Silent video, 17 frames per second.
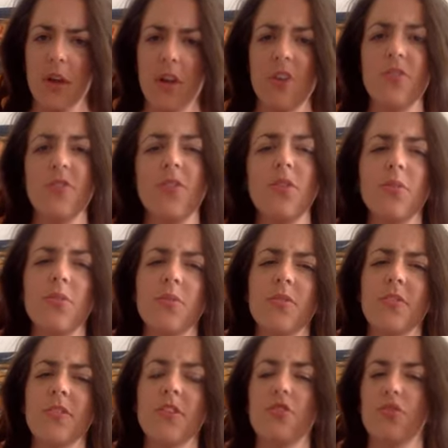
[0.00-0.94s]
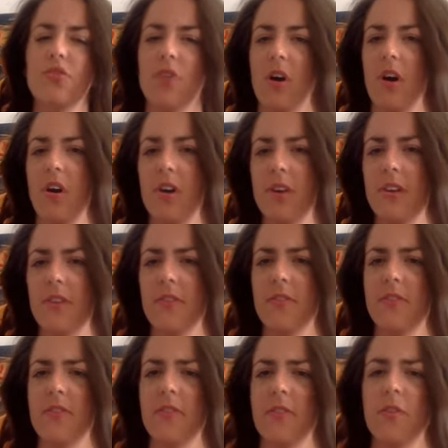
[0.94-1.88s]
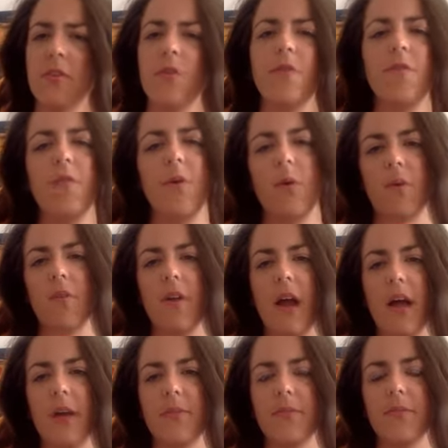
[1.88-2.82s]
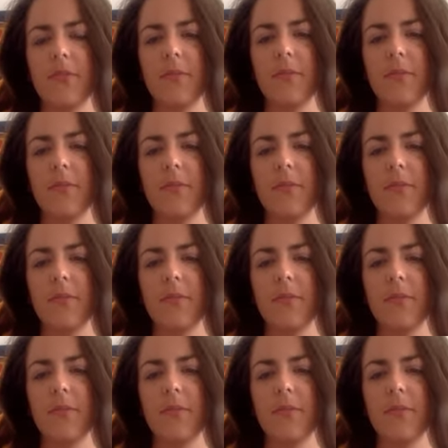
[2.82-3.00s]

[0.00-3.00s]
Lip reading: Do you see drawings or photographs?